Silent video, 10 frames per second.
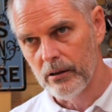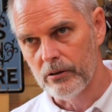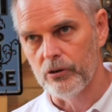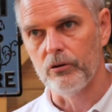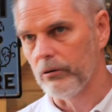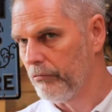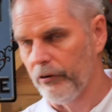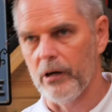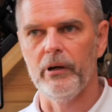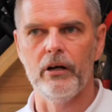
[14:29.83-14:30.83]
So you can
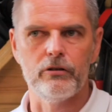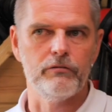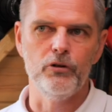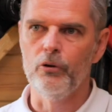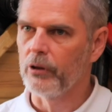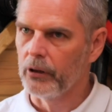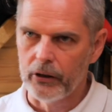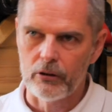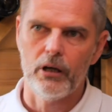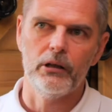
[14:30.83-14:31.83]
frame an interview, you can get
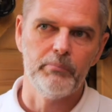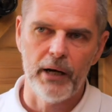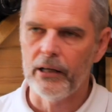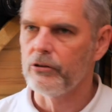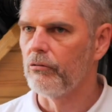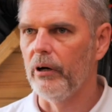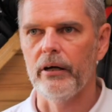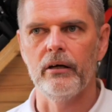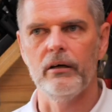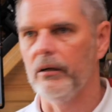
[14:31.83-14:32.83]
your color balance
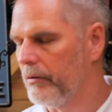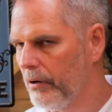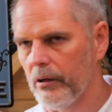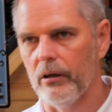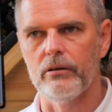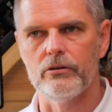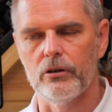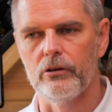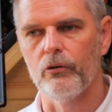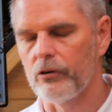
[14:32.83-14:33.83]
right, and
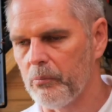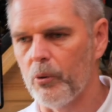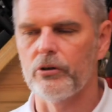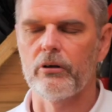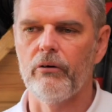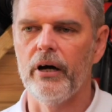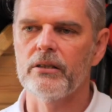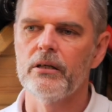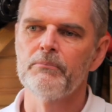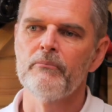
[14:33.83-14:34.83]
your exposure
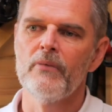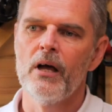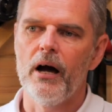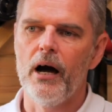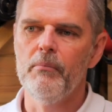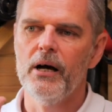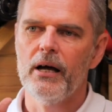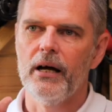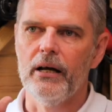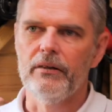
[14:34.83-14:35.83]
correct. And